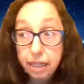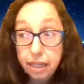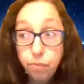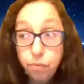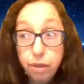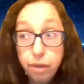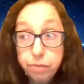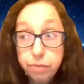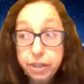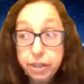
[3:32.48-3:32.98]

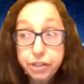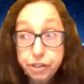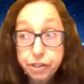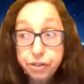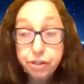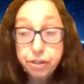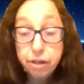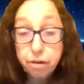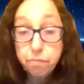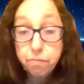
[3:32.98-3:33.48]
when we're
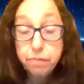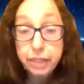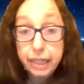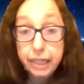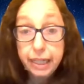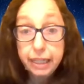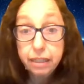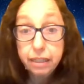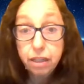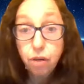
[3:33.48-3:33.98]

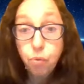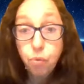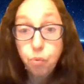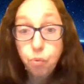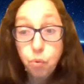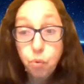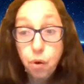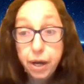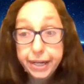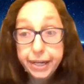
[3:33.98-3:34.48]
determining
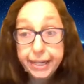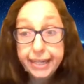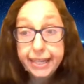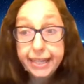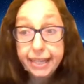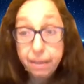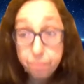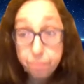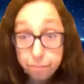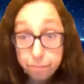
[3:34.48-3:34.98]
what
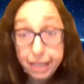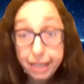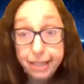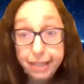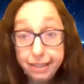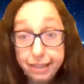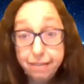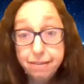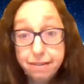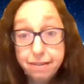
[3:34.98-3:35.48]
it
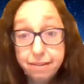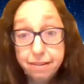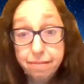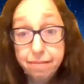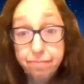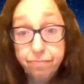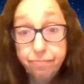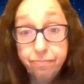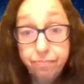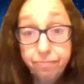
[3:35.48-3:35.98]
means.
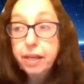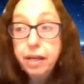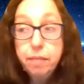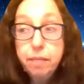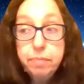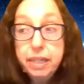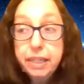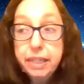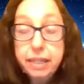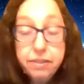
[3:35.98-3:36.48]

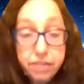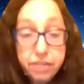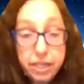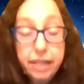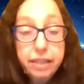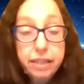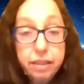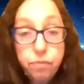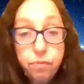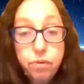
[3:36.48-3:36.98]
But let's
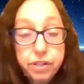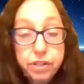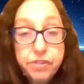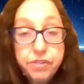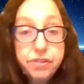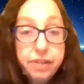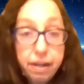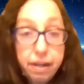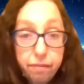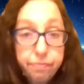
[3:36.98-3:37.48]
take the word
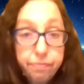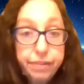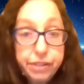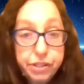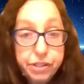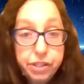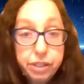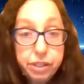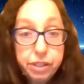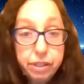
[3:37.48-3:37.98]

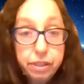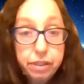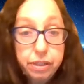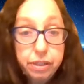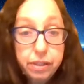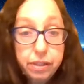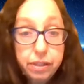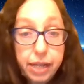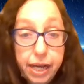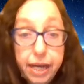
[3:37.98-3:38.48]
selfish.
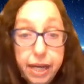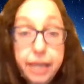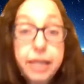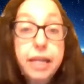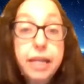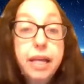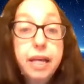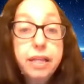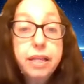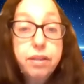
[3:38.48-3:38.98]
Okay,
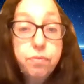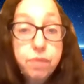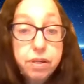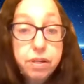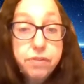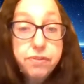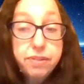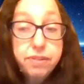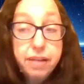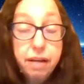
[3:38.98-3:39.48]
the
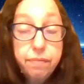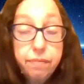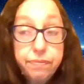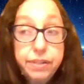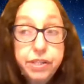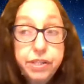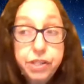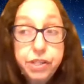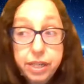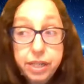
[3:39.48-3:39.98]
word
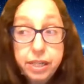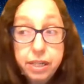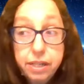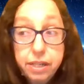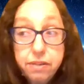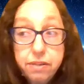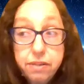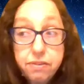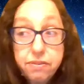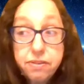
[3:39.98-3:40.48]
selfish
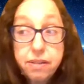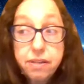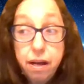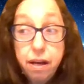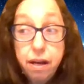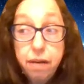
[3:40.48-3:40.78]
is